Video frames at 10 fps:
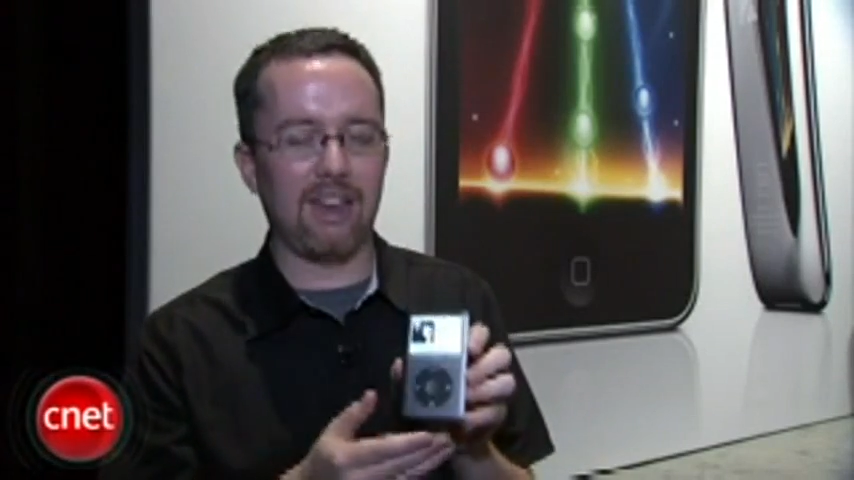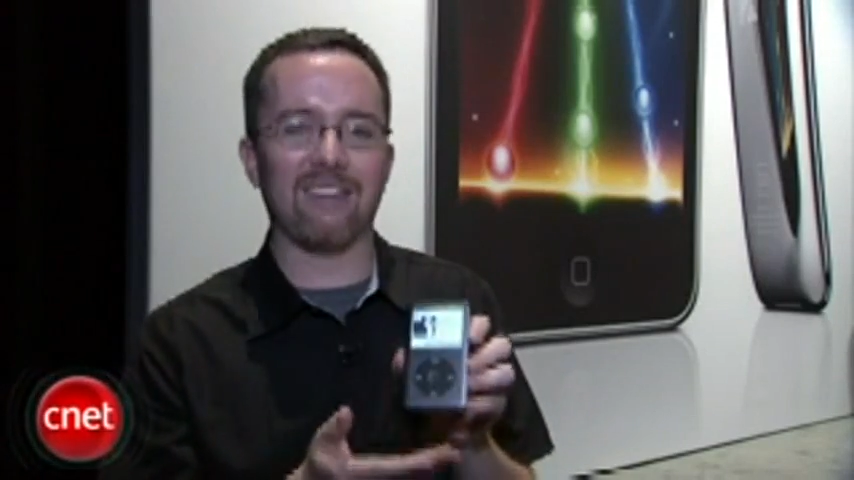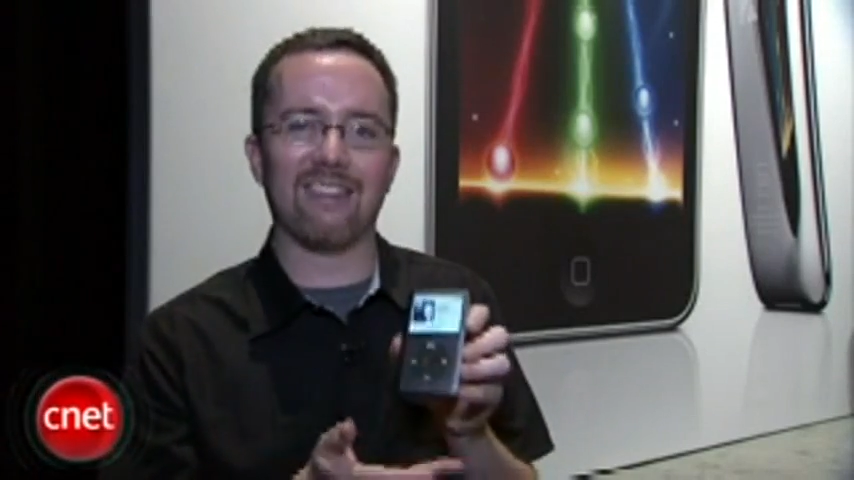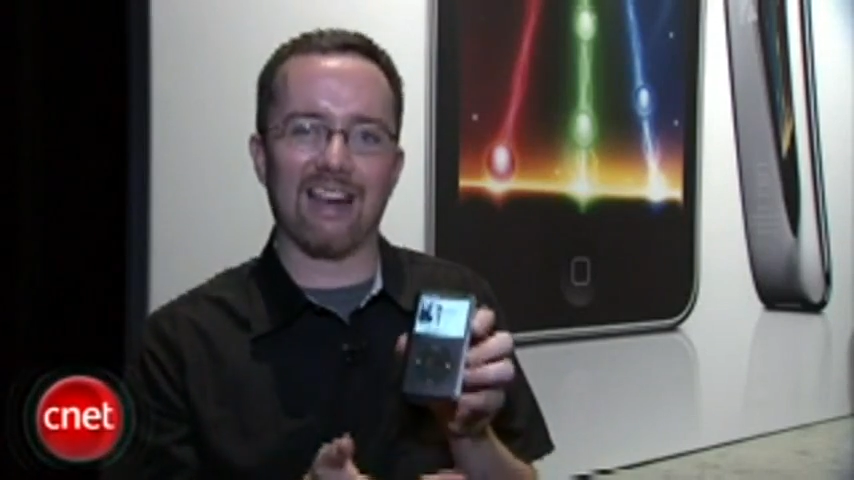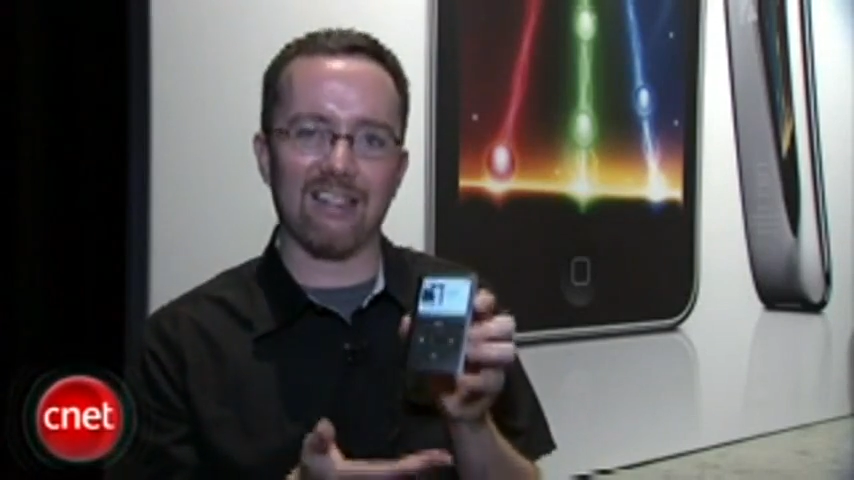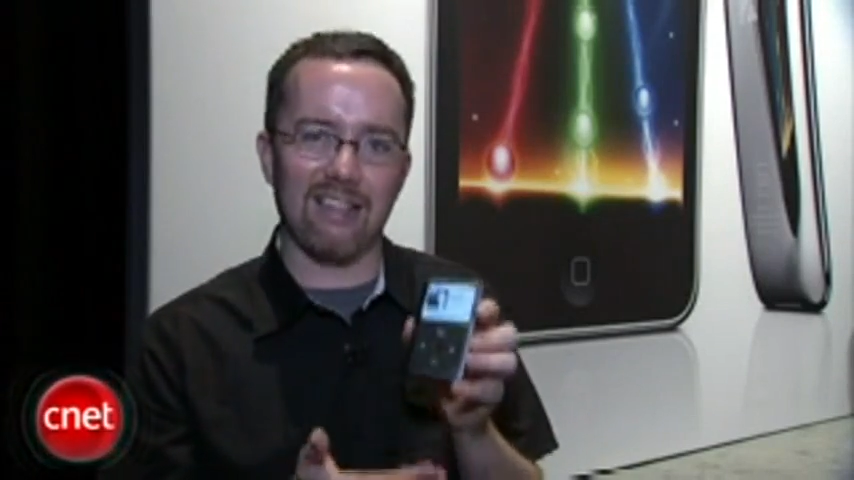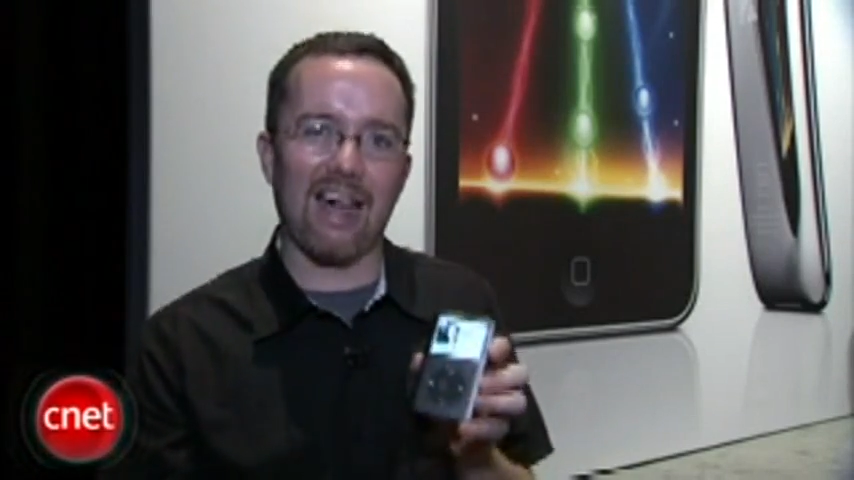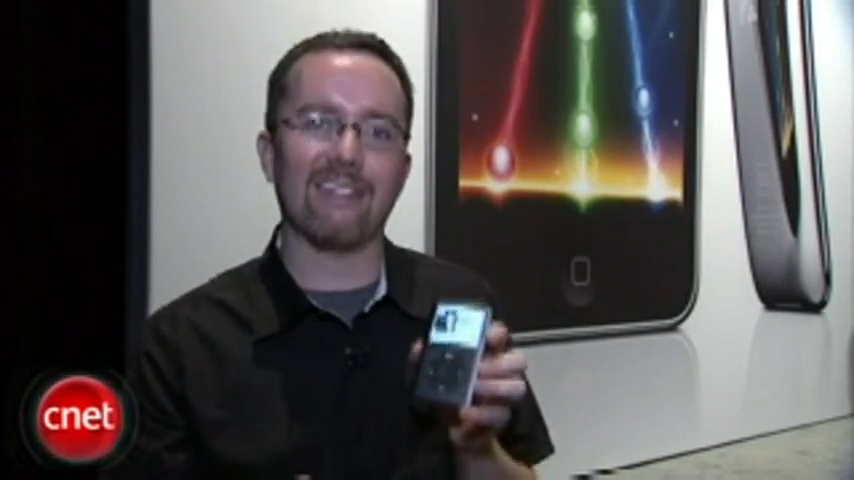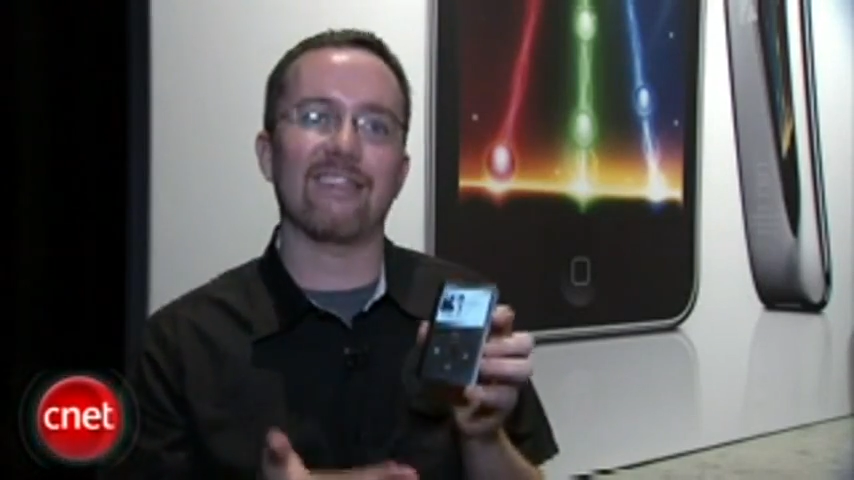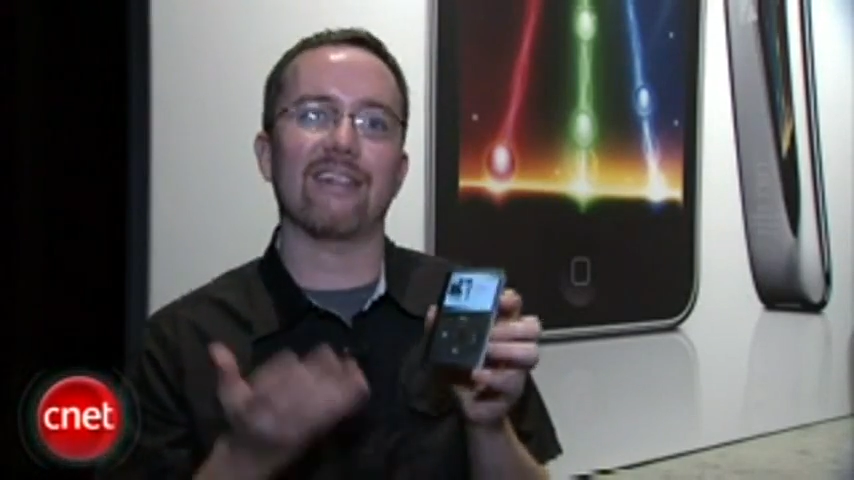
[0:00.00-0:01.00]
It's that
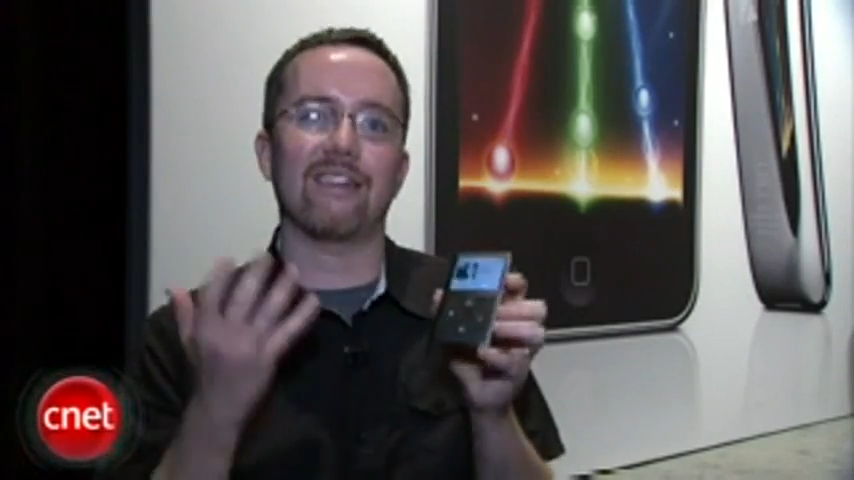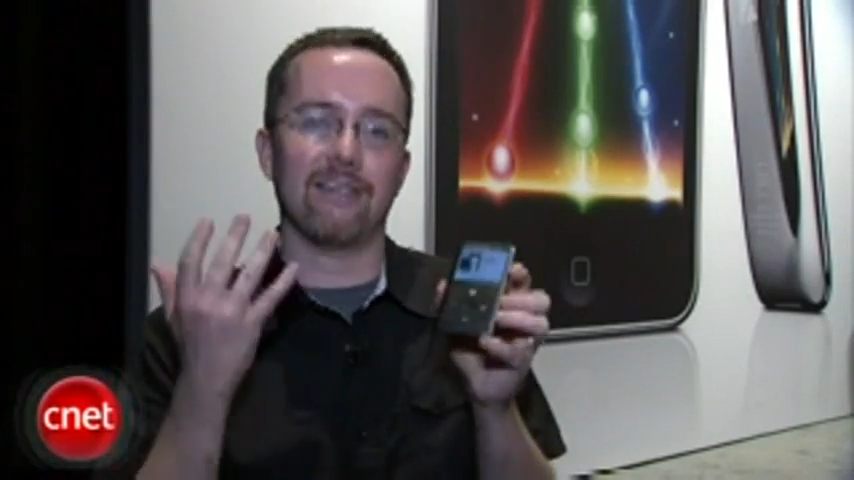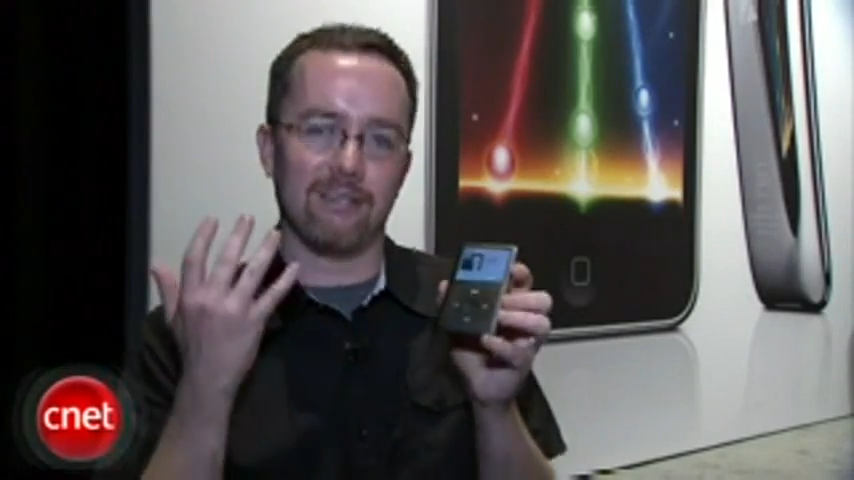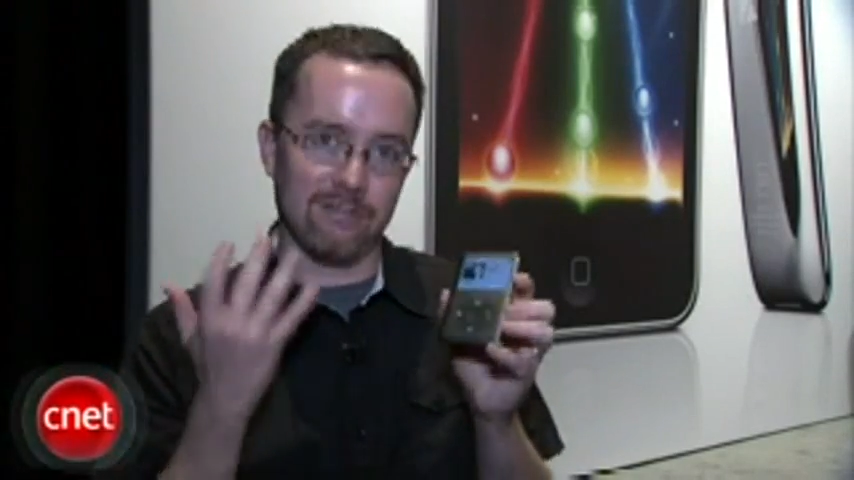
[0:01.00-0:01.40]
classic,